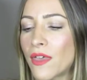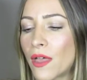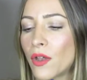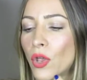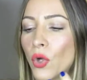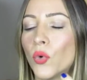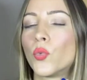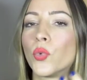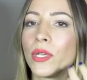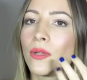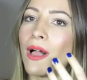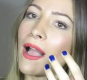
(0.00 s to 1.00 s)
that
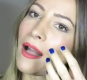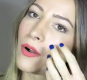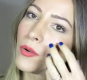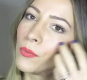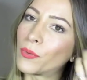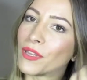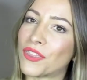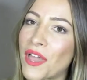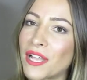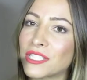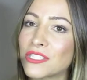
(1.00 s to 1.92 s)
will help with that.